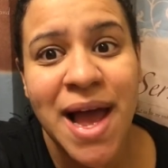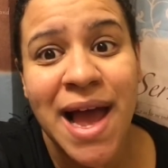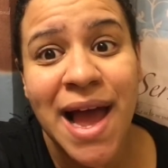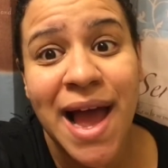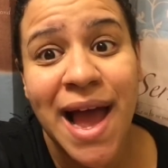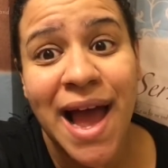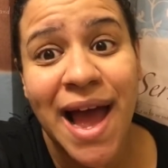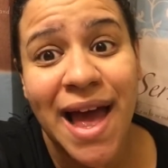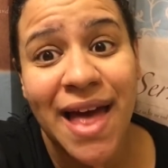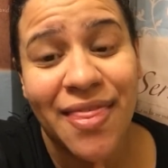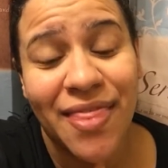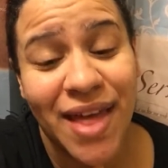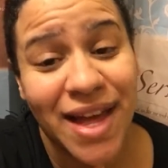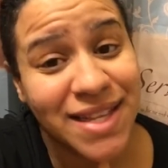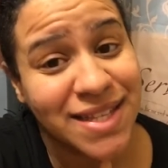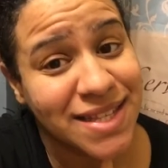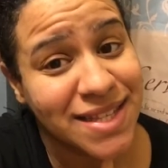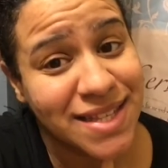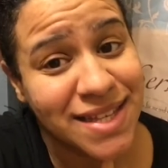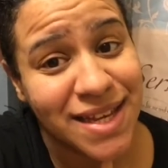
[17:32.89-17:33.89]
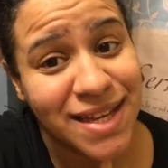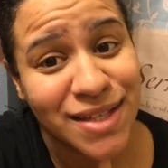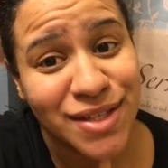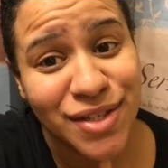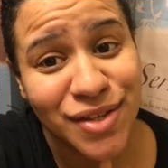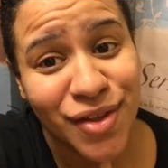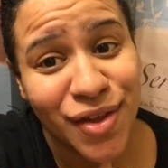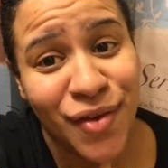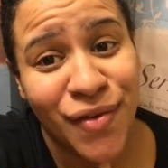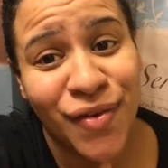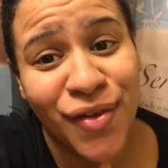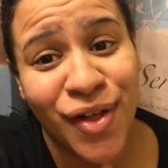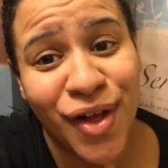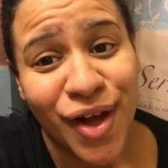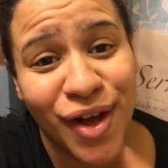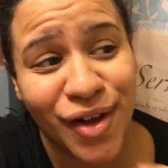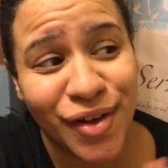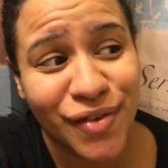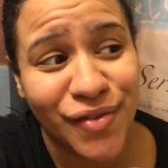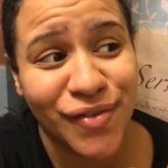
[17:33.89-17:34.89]
That's the end of the vlog.
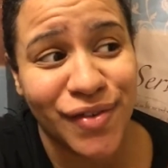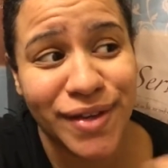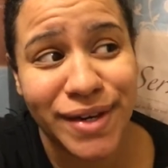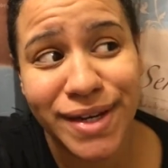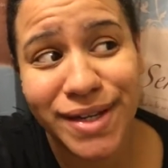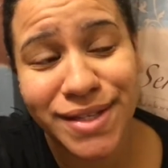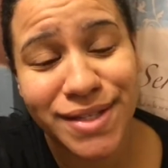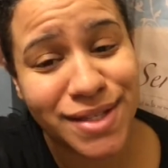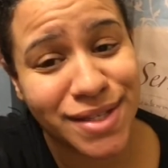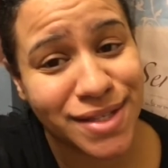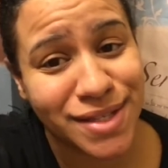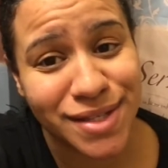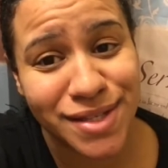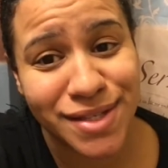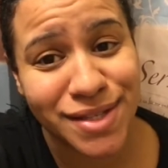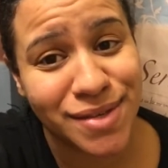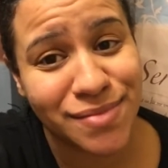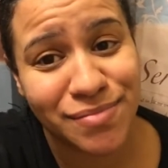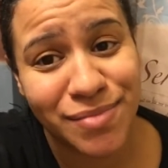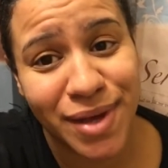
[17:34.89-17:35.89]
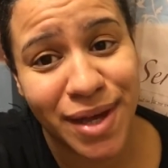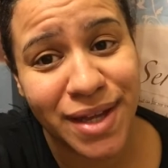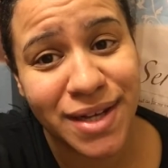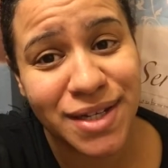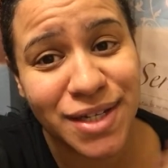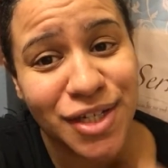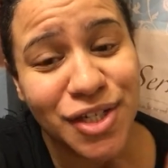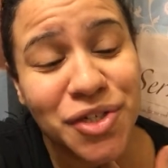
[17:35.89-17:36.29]
Phoenix is in bed too.